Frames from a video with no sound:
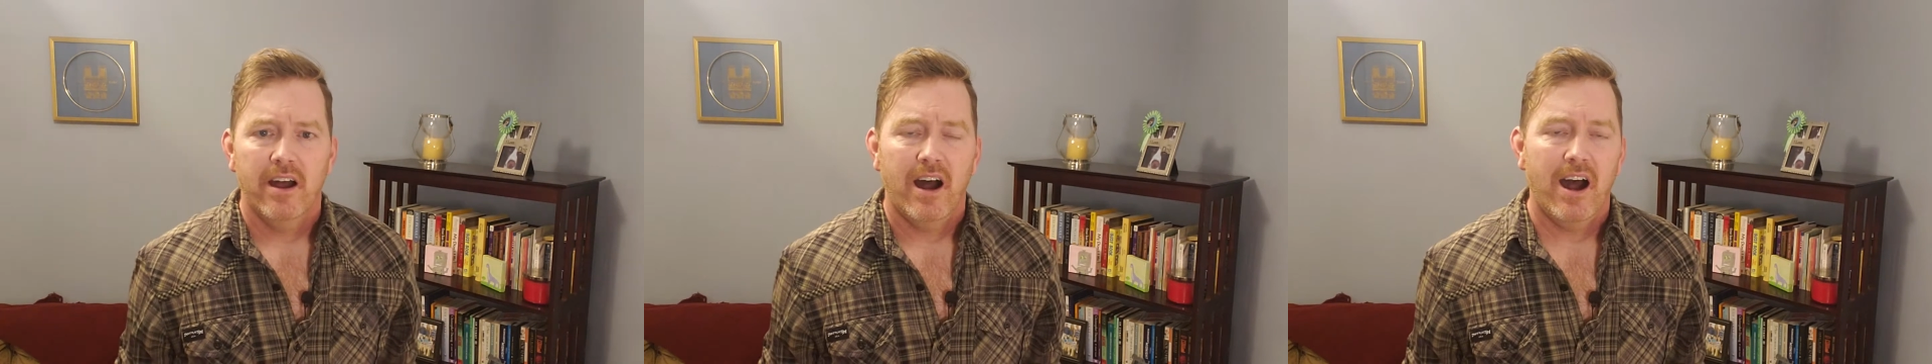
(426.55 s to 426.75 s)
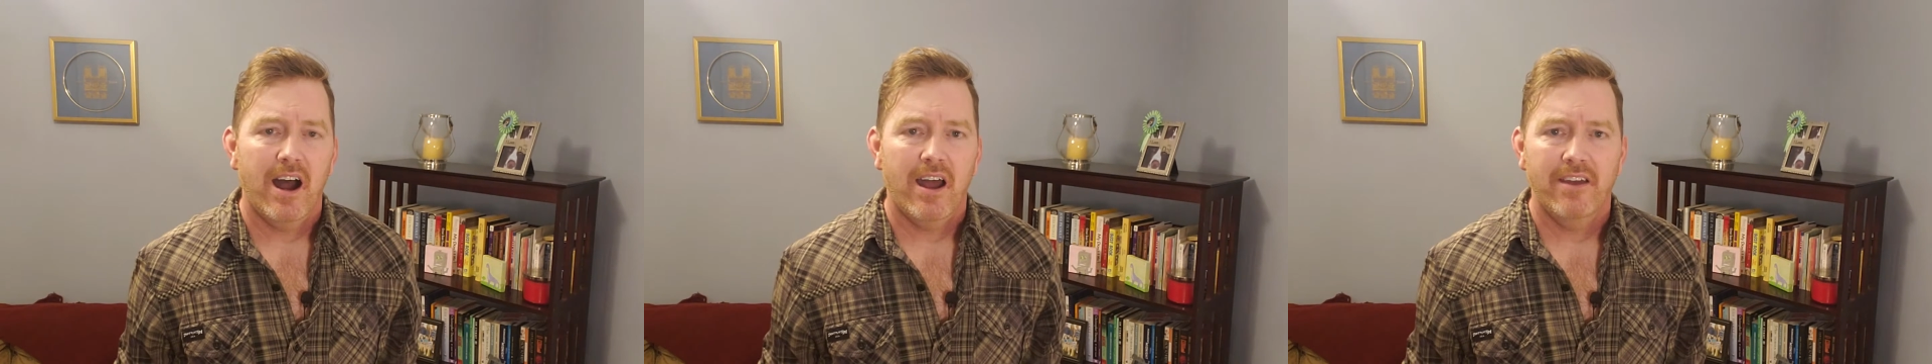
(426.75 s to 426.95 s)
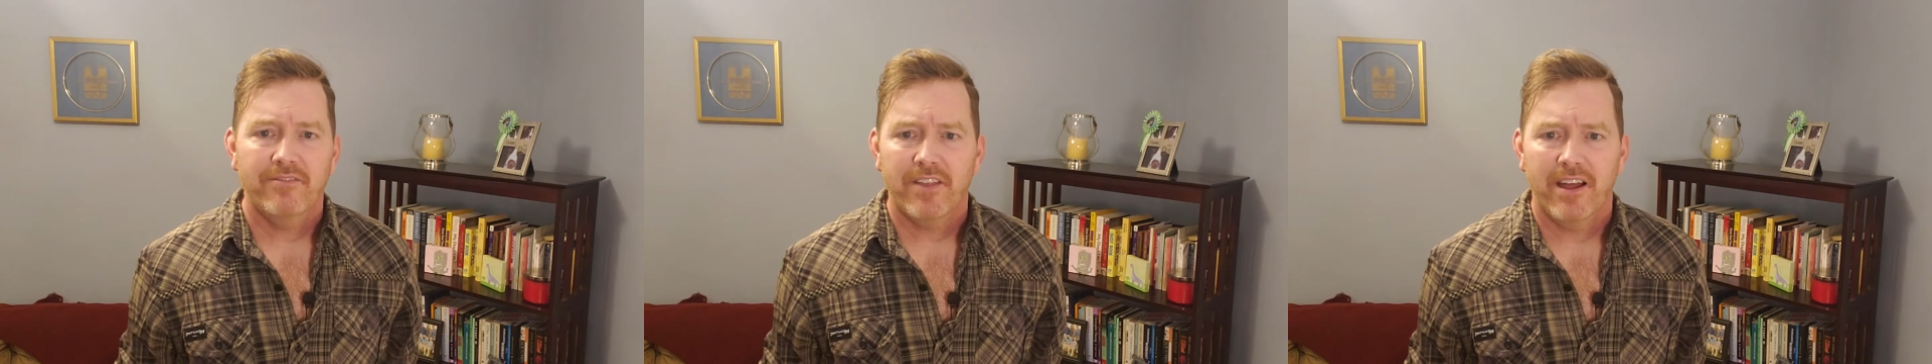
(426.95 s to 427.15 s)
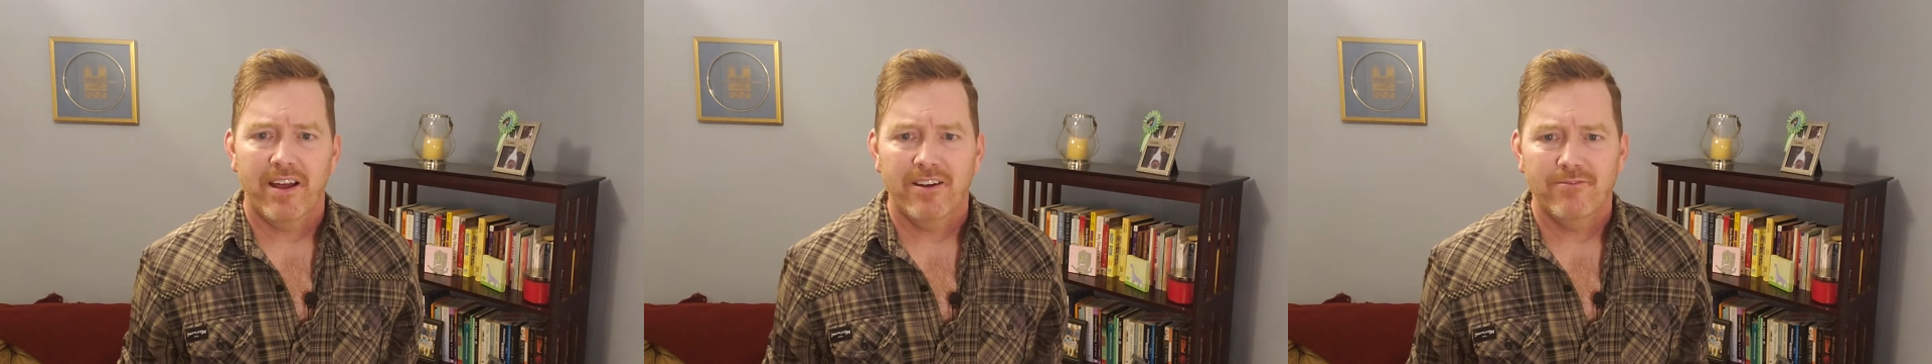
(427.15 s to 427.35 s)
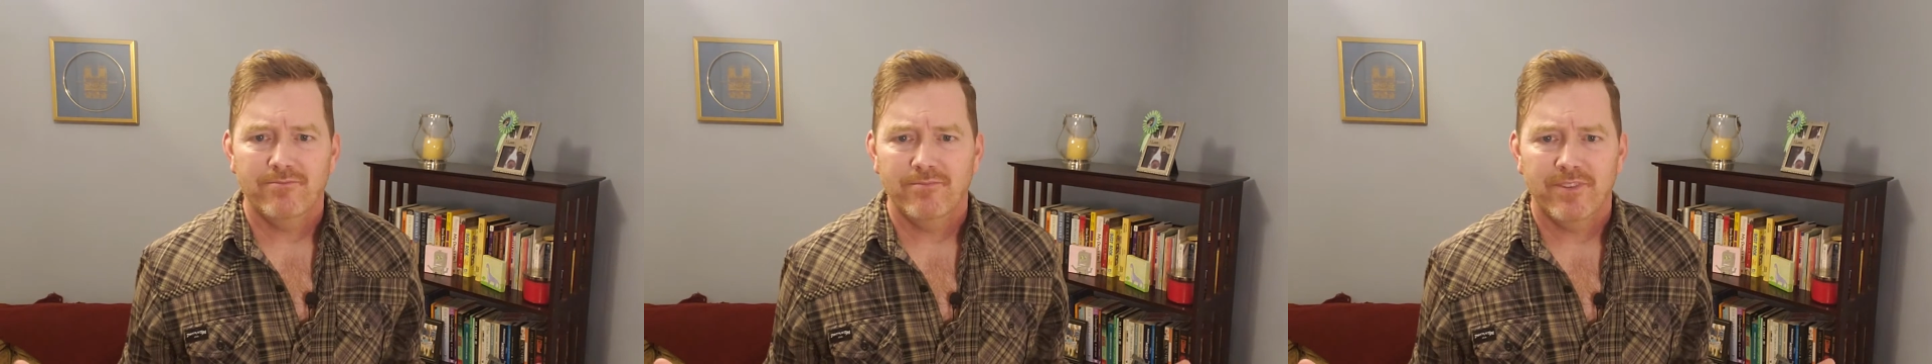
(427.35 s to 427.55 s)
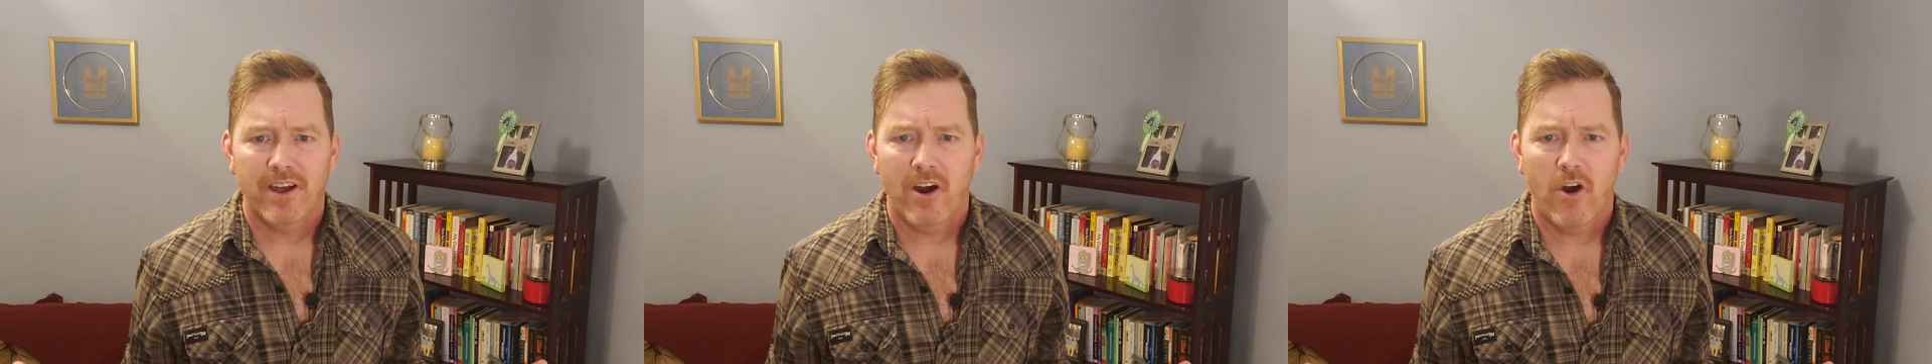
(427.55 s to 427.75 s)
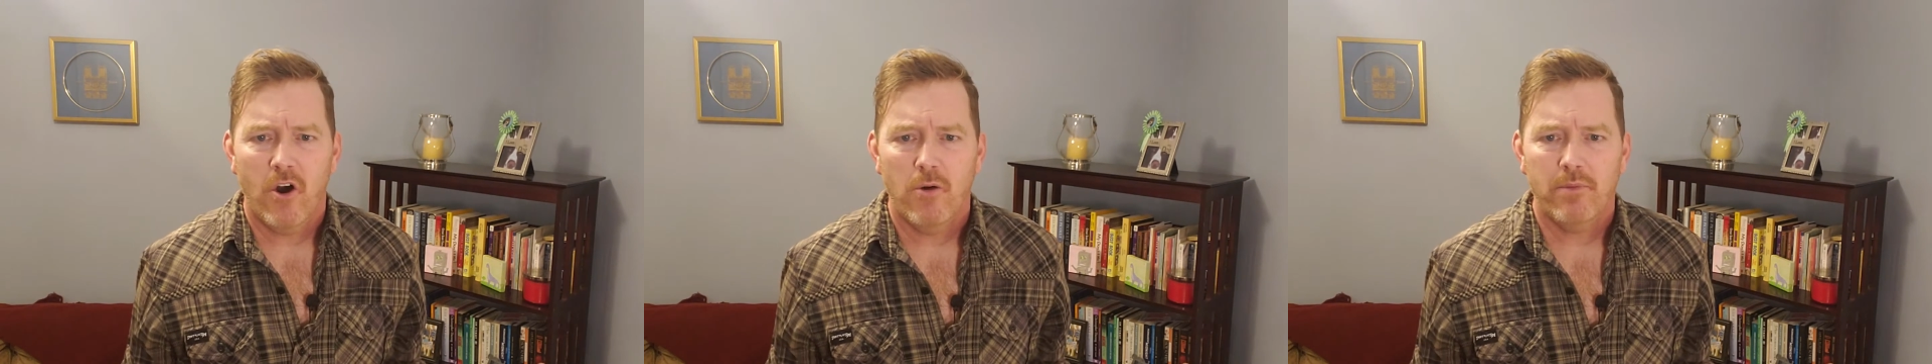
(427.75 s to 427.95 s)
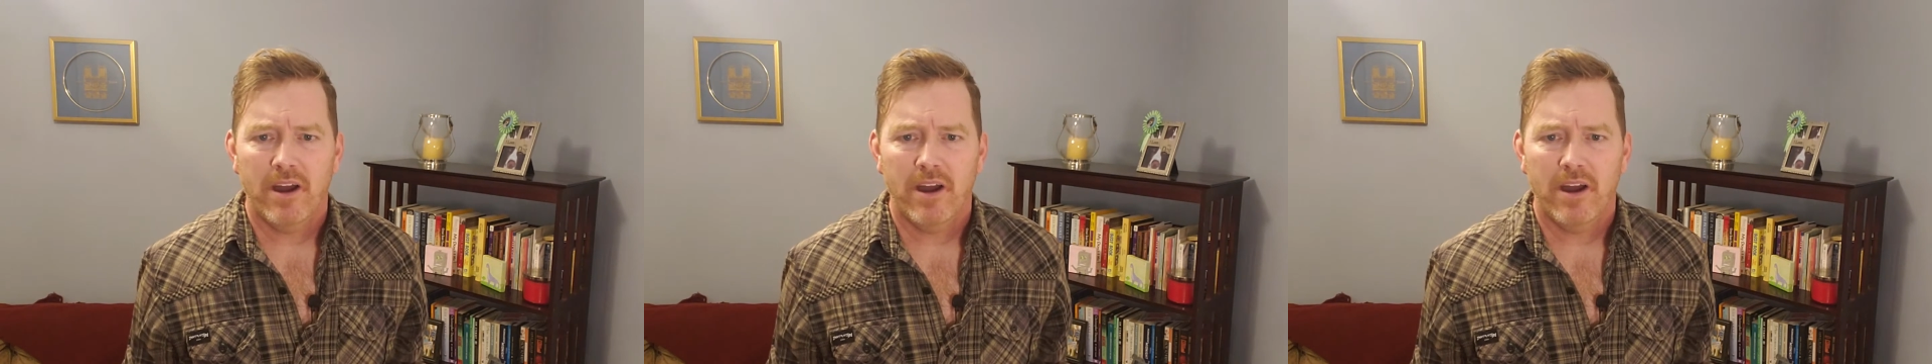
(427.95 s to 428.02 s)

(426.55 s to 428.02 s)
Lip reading: If the home